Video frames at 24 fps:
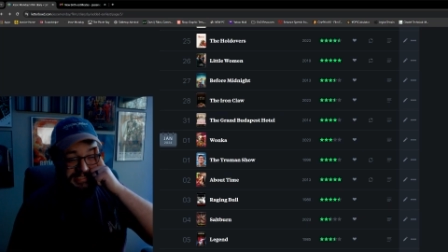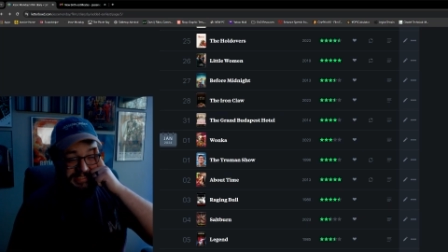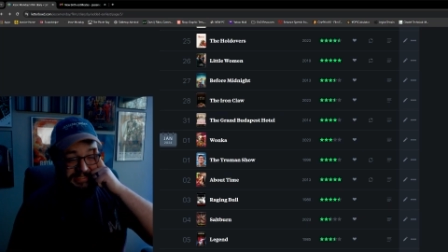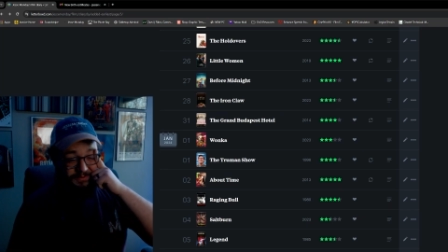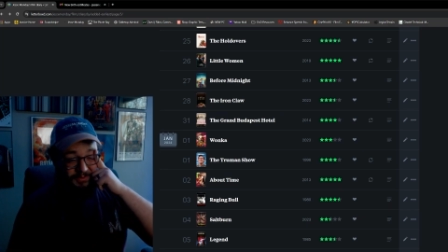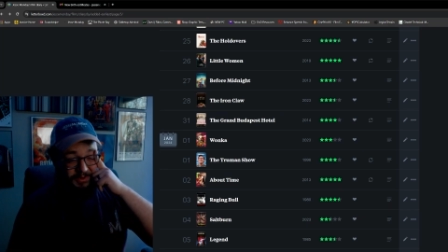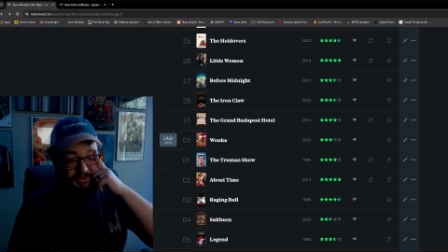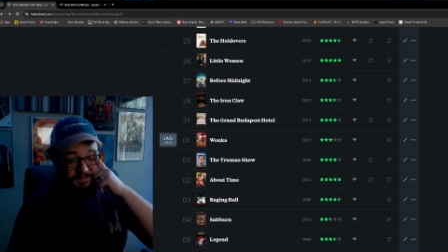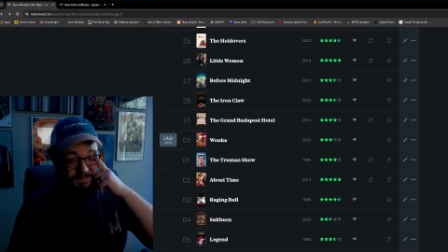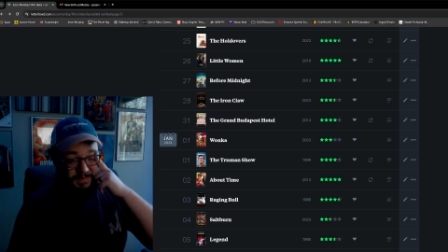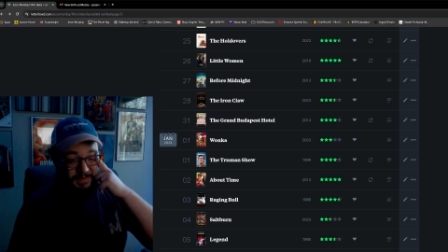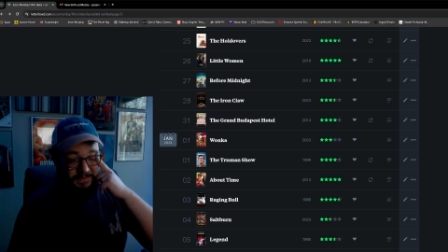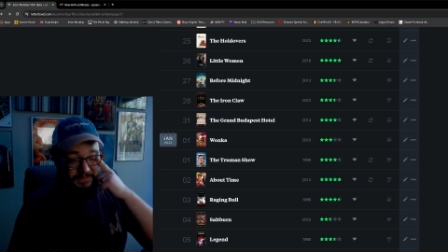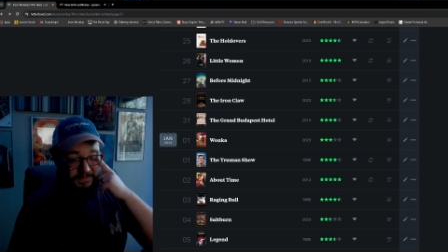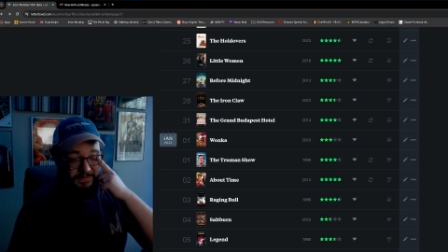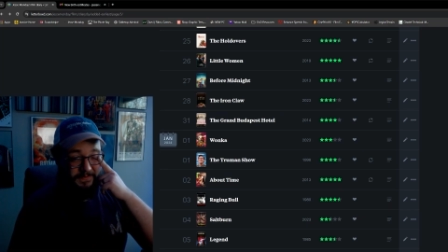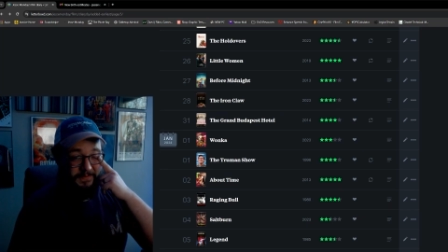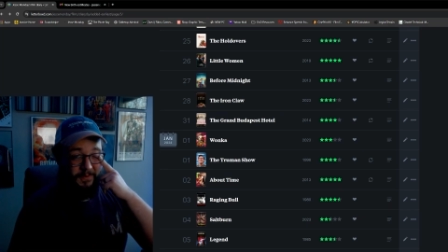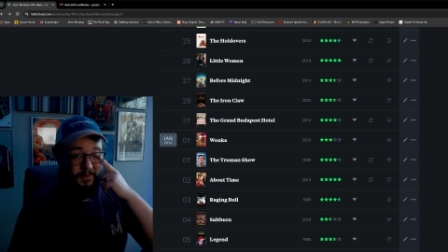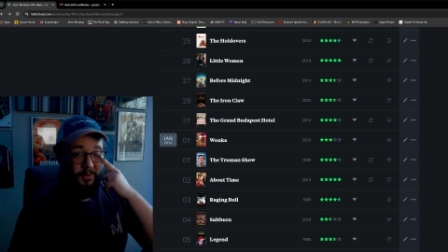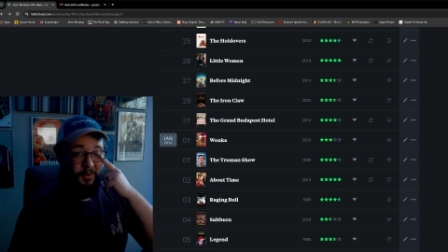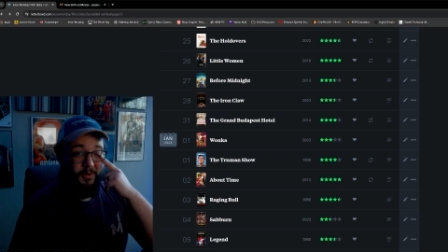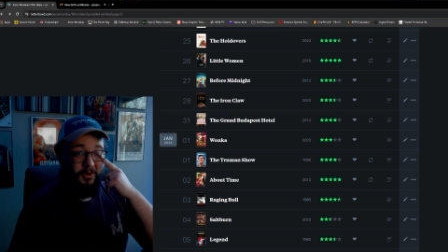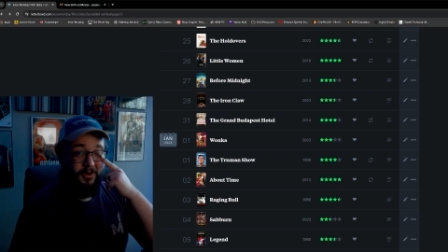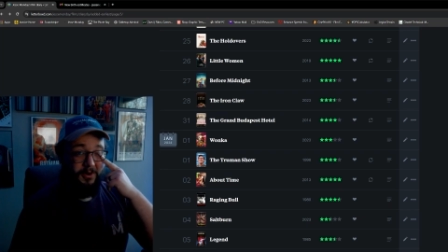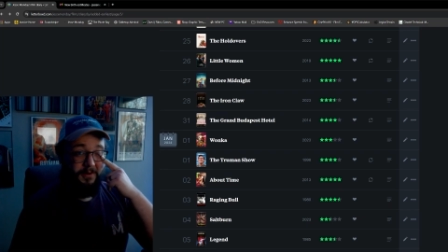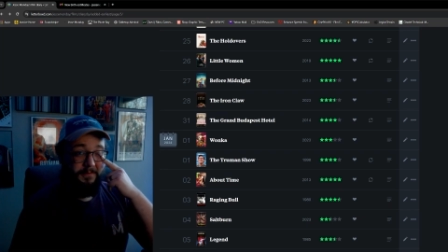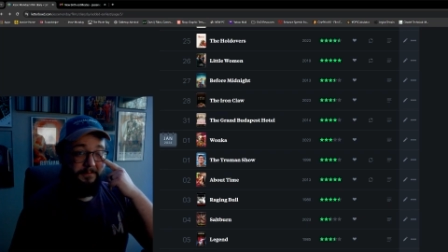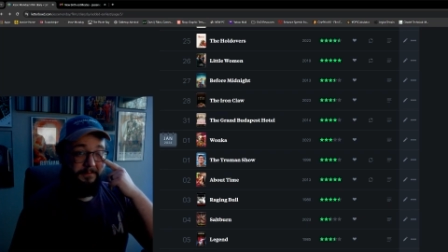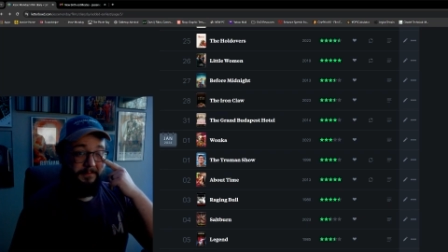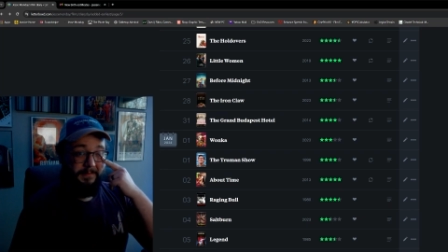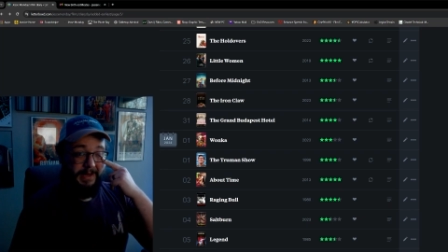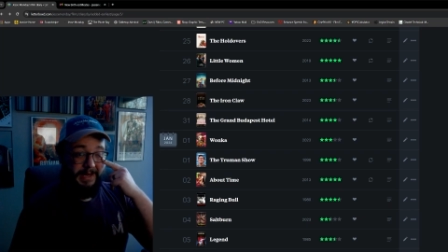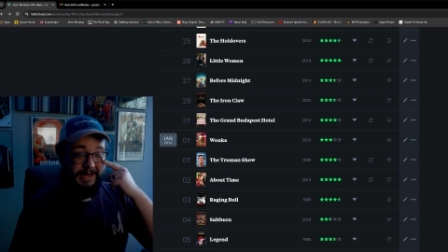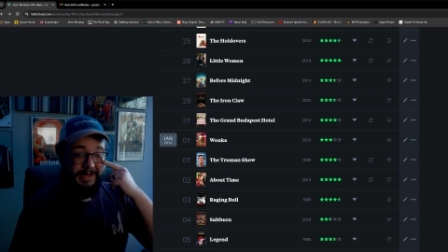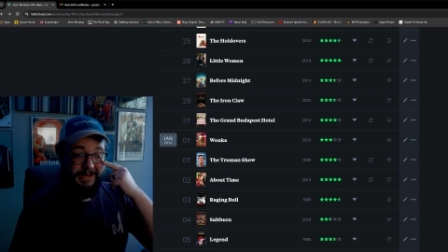with Before
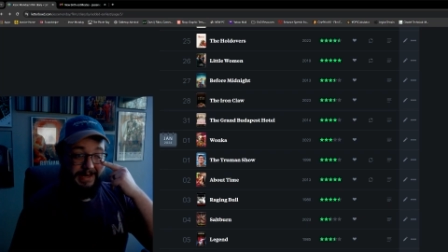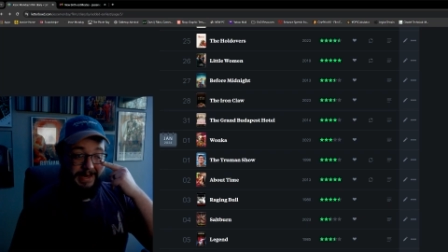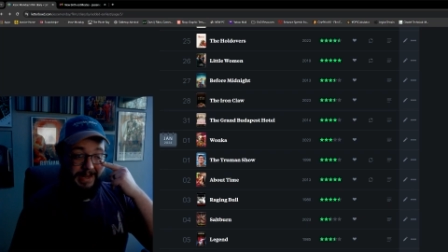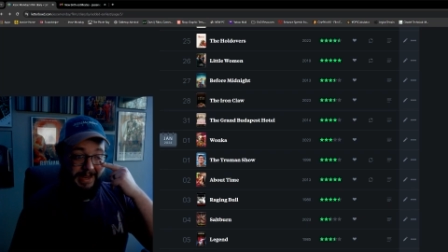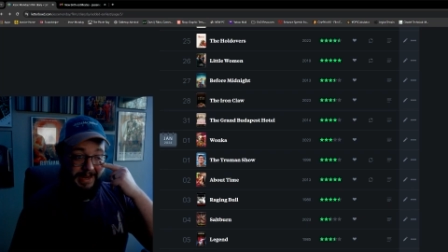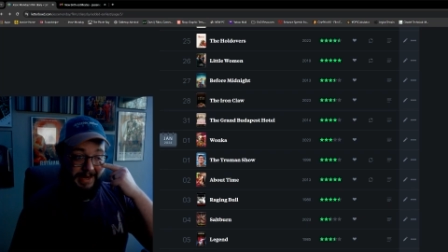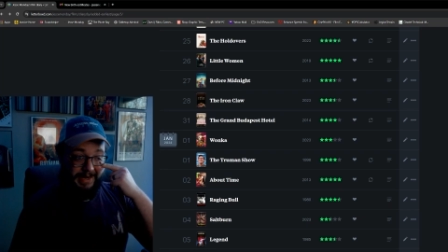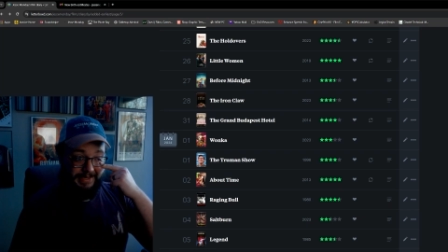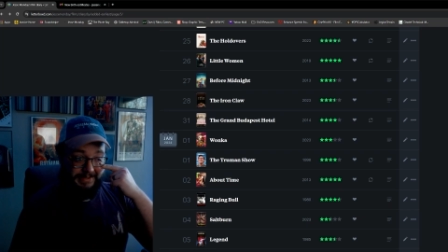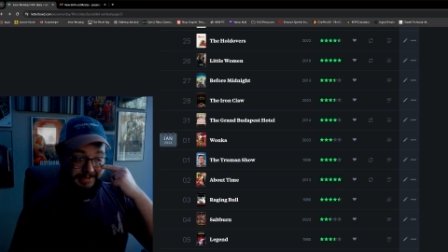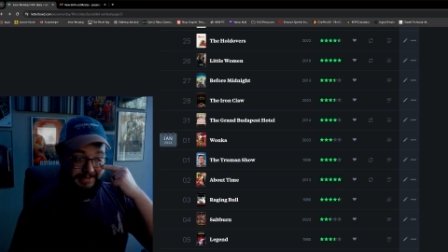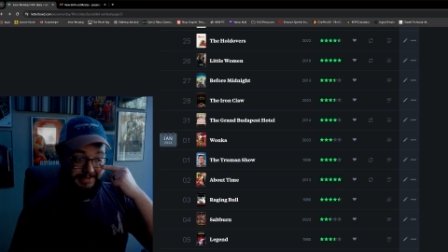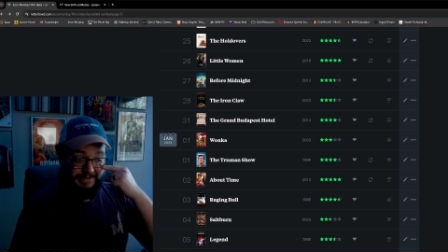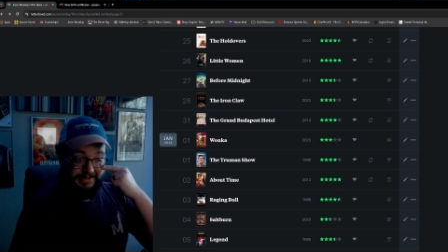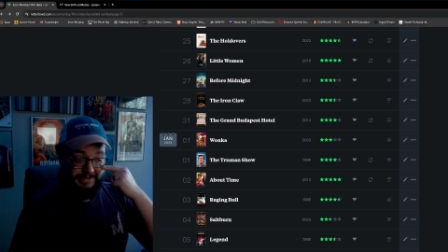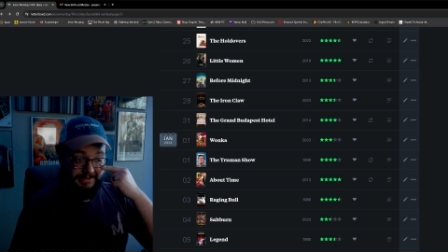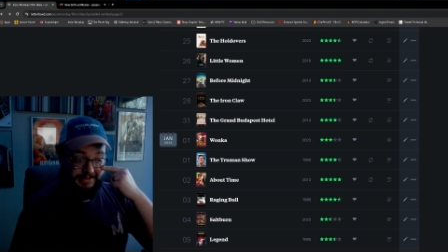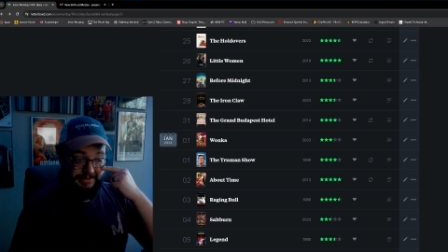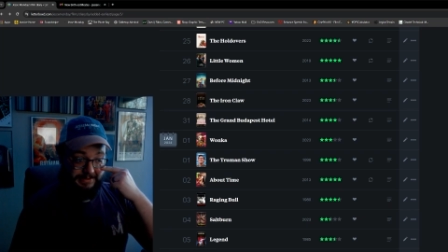Midnight.